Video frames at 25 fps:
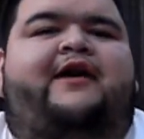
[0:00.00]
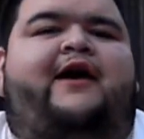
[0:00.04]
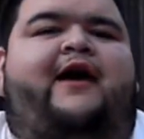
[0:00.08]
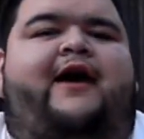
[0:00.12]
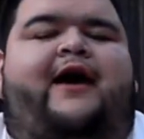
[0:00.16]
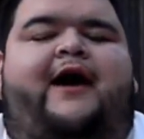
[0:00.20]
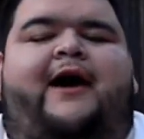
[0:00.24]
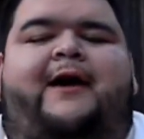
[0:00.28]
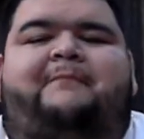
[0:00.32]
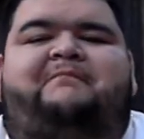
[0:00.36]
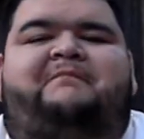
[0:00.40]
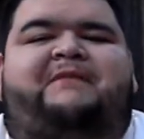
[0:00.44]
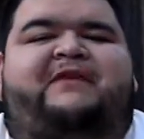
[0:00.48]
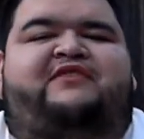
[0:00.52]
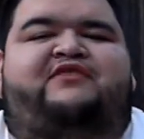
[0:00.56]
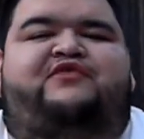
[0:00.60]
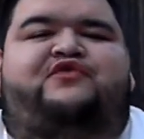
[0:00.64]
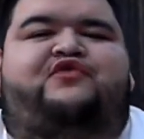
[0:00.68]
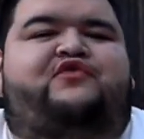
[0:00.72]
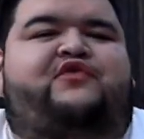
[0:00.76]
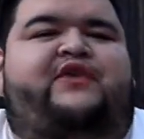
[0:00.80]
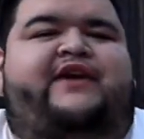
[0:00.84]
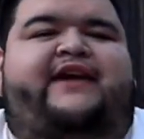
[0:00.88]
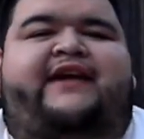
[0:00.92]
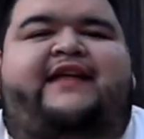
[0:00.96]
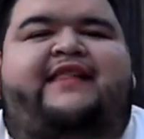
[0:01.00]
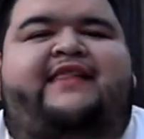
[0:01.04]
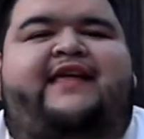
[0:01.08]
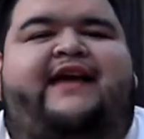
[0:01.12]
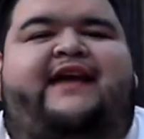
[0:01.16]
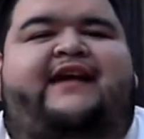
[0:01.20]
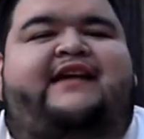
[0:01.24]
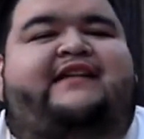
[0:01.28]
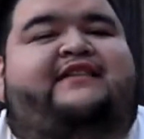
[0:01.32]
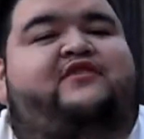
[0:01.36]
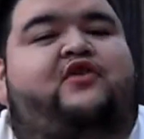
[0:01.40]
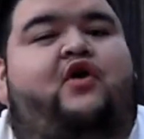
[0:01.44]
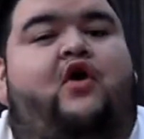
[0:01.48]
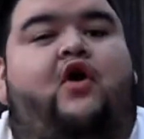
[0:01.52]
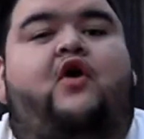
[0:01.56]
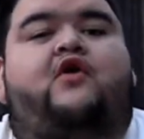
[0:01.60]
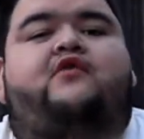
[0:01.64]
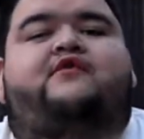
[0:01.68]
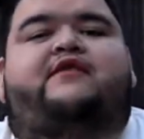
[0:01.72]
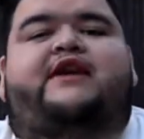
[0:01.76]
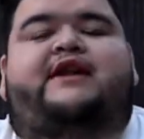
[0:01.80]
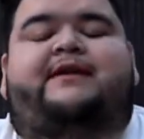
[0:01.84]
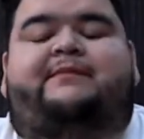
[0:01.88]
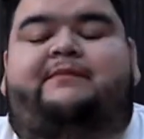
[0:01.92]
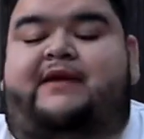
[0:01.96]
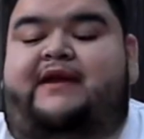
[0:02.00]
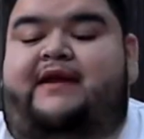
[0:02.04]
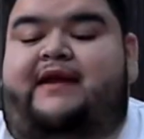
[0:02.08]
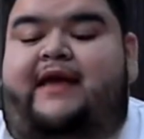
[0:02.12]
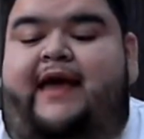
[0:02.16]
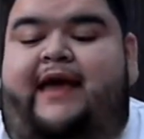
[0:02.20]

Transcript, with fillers: Um, it's drinking like it's already been